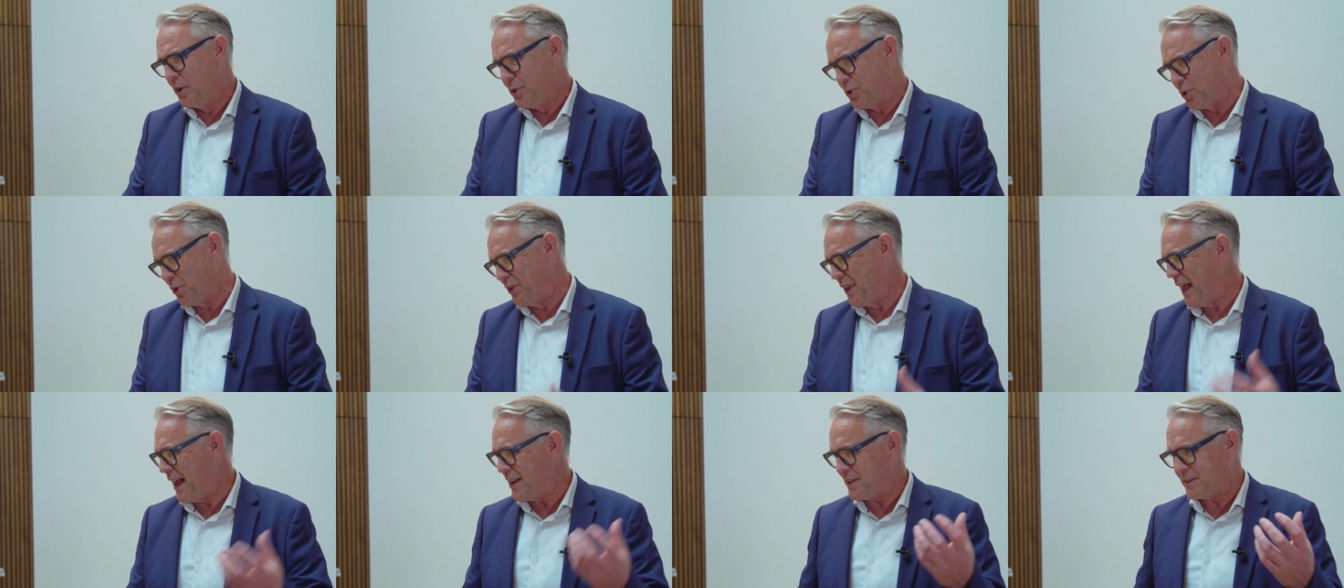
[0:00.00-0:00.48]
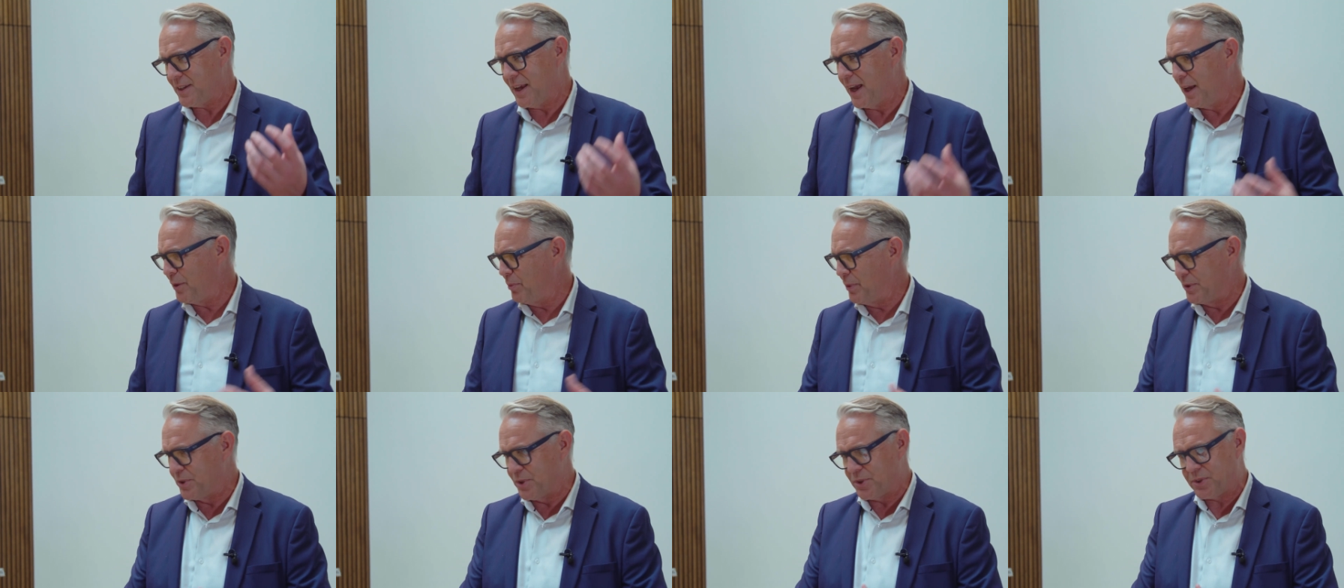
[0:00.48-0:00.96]
So on that
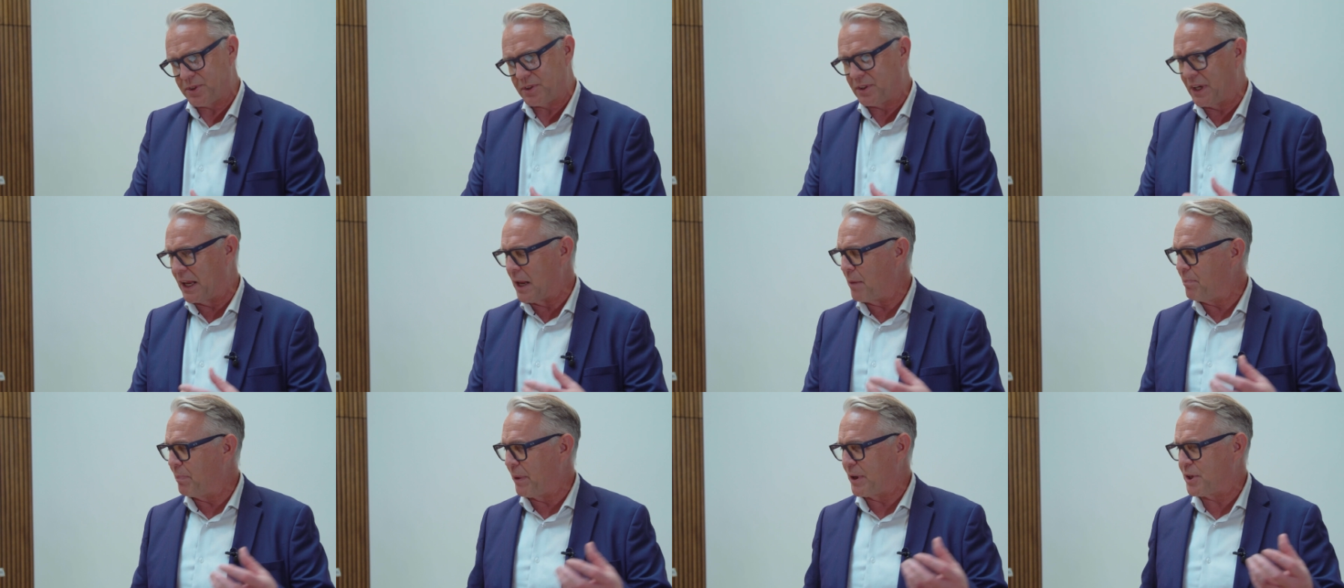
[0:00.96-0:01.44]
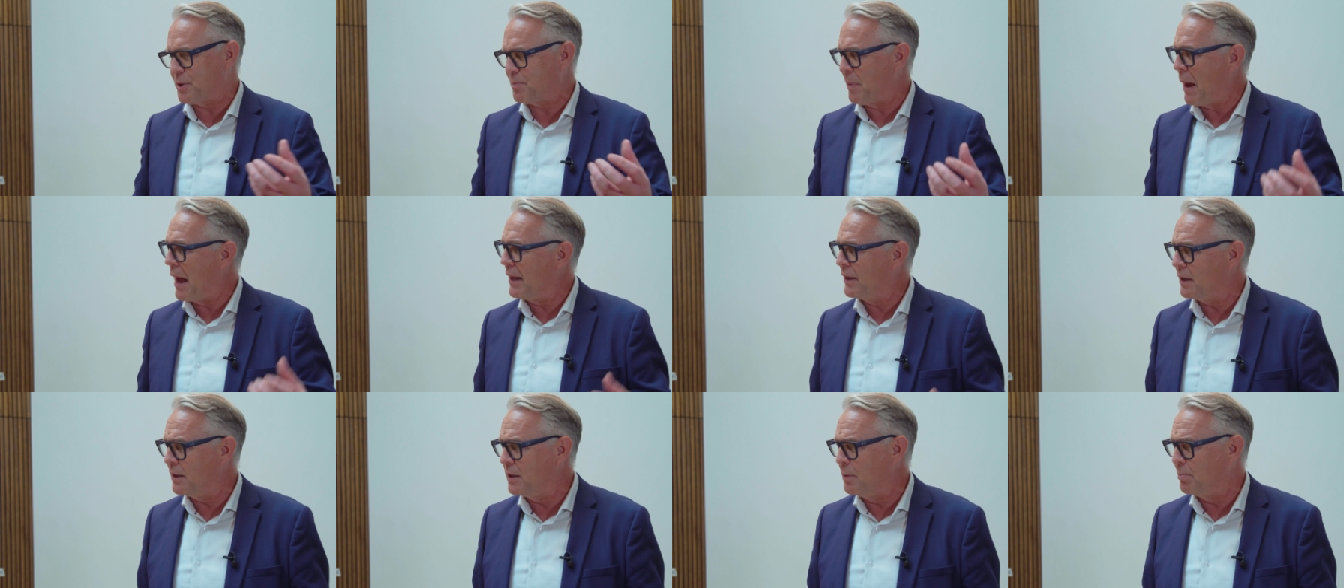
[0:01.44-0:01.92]
side, we just keep
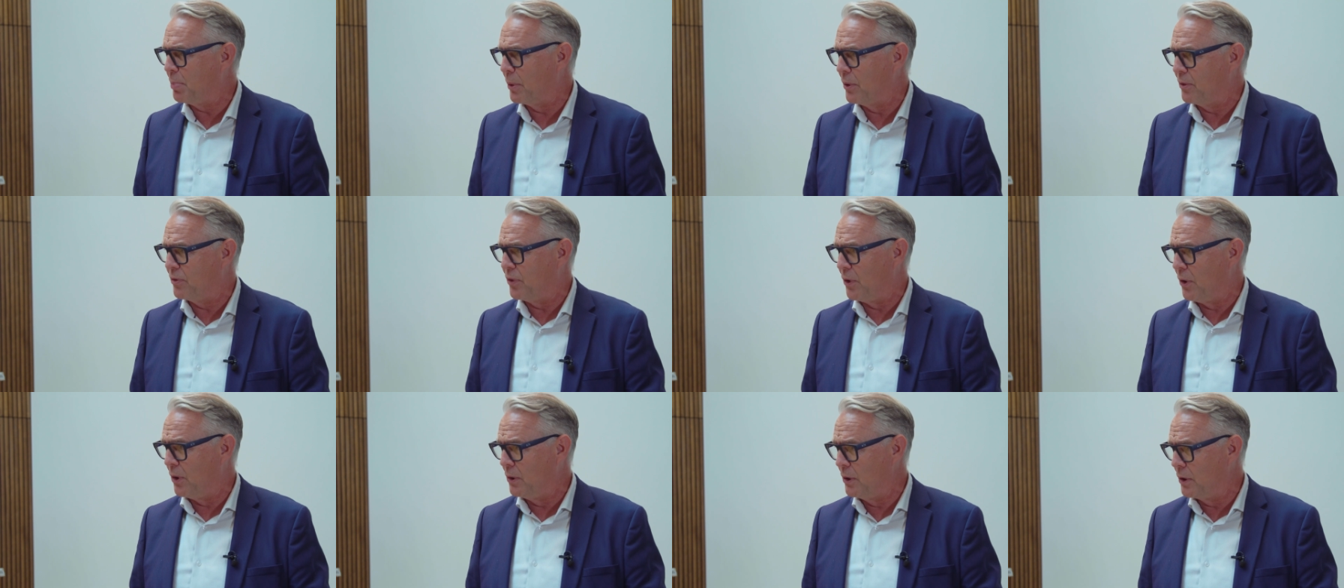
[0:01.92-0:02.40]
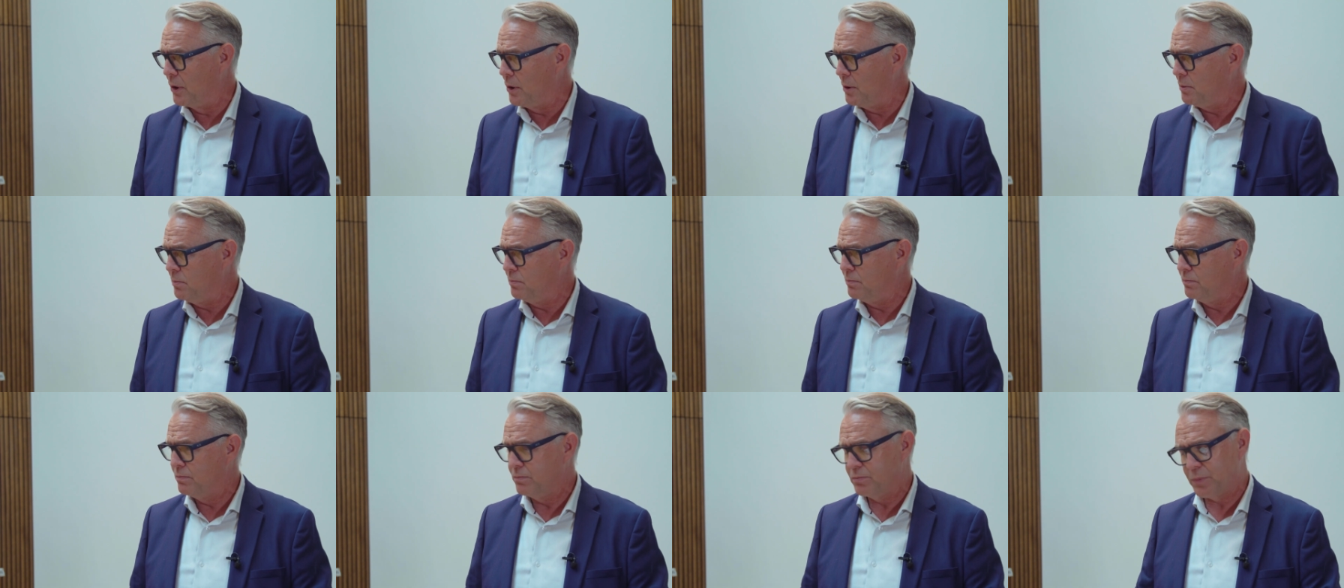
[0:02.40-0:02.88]
expanding the portfolio,
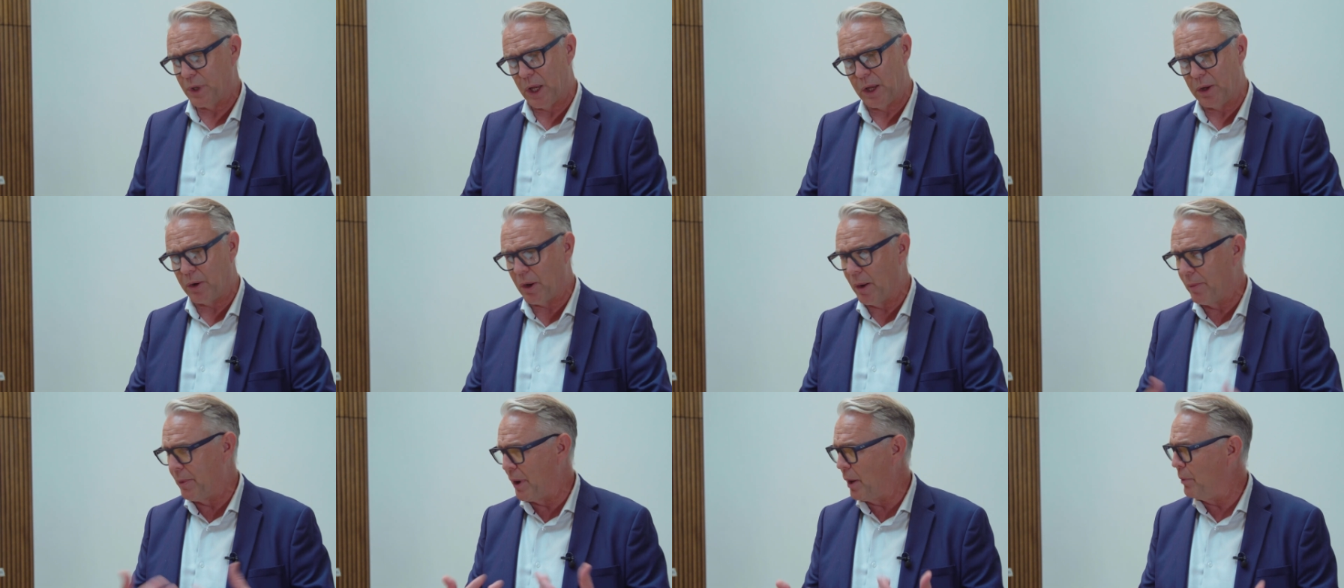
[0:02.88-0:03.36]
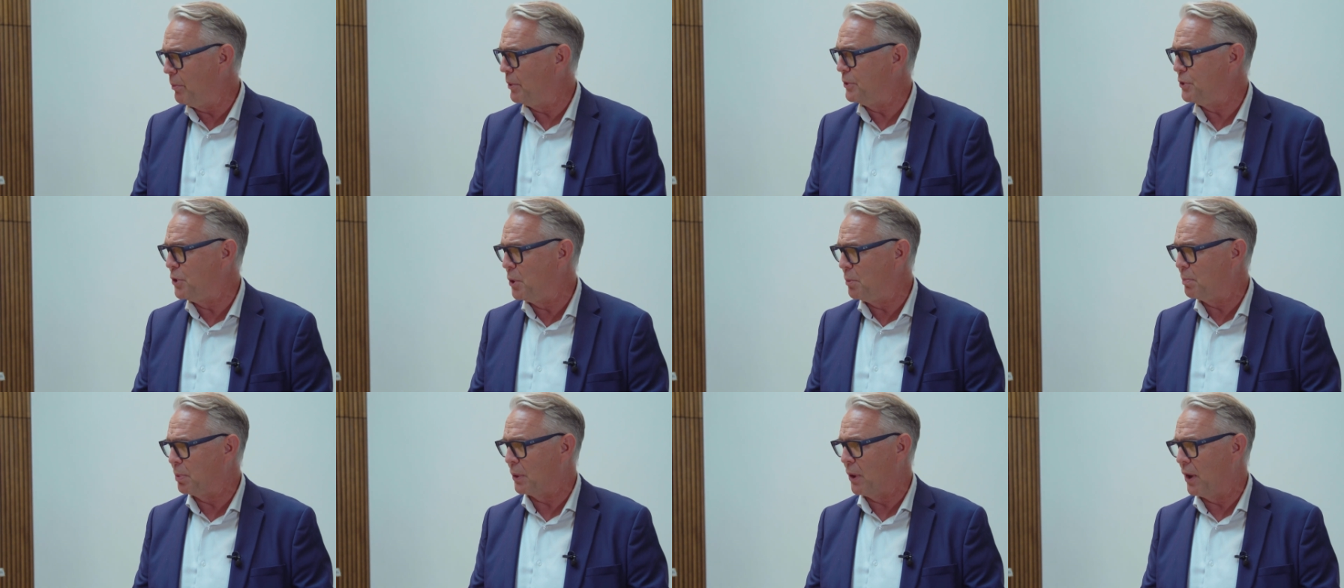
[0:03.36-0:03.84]
keep coming up with
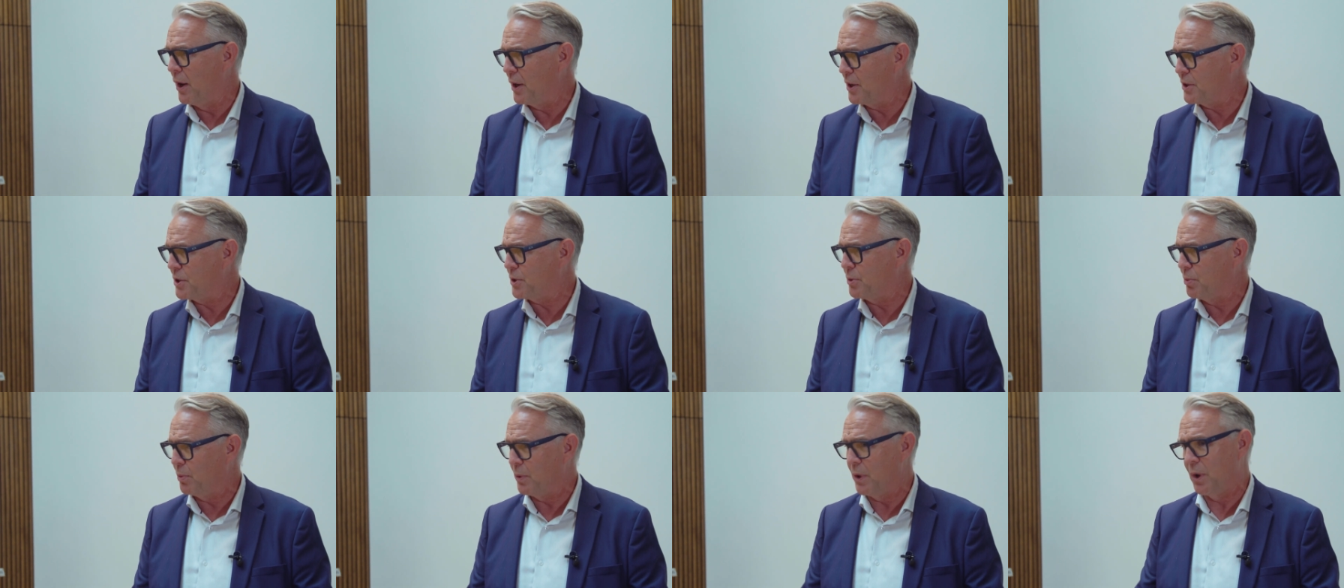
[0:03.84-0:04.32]
new plugs.